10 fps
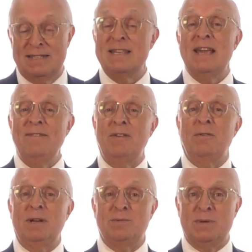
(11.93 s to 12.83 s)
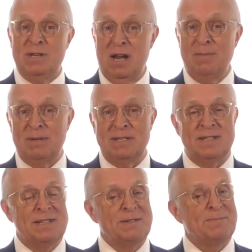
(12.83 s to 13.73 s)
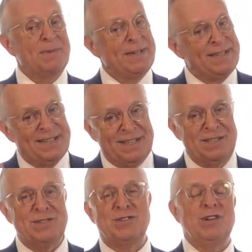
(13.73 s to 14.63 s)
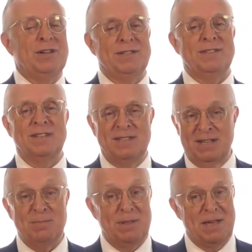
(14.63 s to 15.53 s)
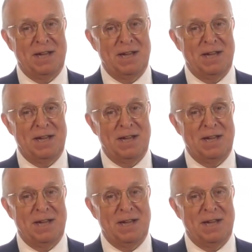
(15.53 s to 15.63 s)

the FRS retirement system is just the tip of the